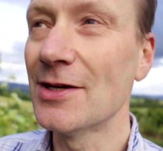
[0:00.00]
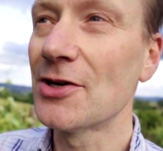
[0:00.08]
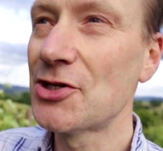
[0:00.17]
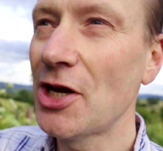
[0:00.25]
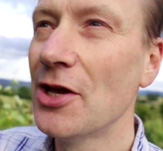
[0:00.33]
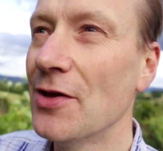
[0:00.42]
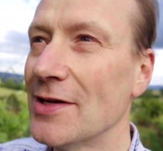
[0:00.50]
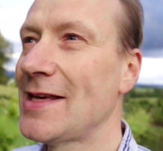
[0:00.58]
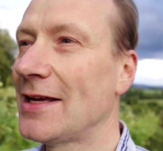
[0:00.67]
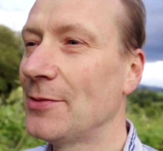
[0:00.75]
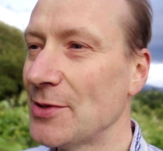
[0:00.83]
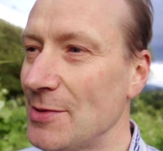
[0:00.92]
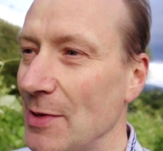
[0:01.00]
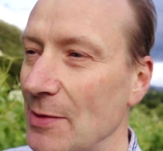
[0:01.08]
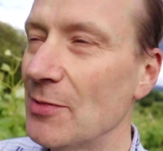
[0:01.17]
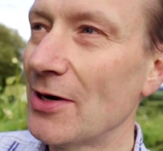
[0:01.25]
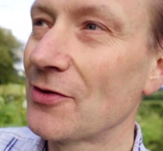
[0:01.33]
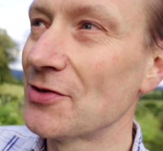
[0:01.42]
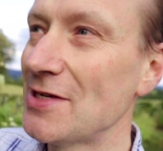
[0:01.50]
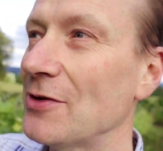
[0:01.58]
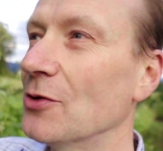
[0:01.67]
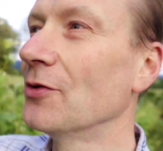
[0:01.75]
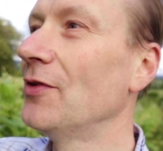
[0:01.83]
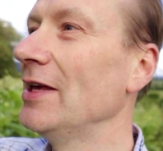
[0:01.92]
I'll show you exactly what I mean, but I've got to
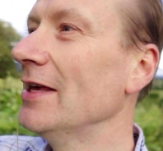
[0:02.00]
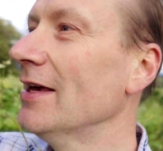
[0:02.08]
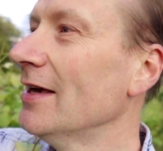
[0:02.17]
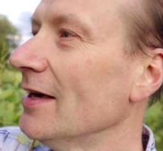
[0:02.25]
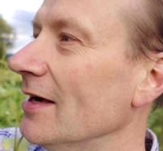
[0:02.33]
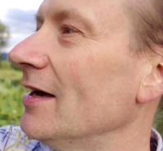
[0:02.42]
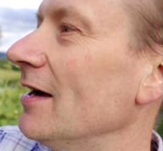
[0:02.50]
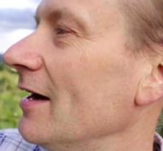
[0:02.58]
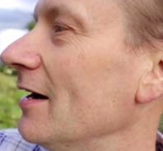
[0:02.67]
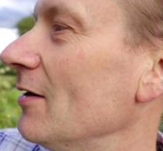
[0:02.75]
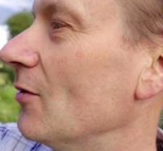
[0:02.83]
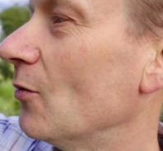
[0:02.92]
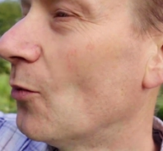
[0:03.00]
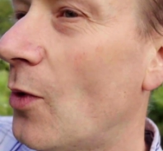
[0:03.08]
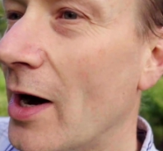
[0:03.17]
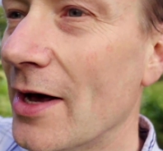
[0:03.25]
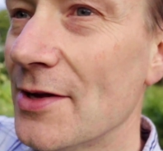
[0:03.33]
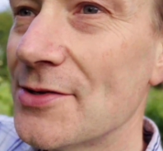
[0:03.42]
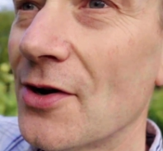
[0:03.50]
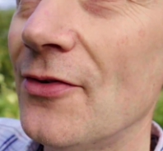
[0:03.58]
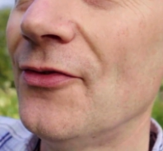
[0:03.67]
take all the wires off